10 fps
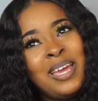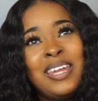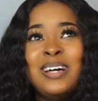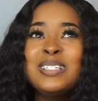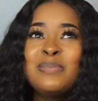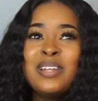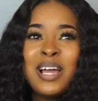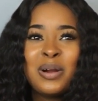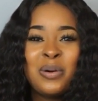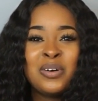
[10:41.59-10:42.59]
it don't smell
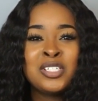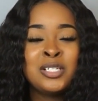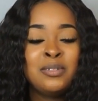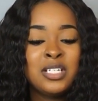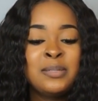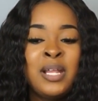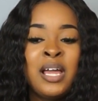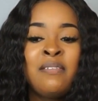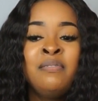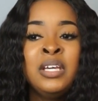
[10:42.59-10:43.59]
like corn chip, it don't smell
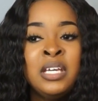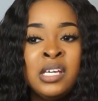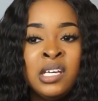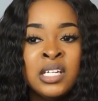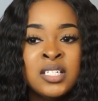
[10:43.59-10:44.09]
like feed.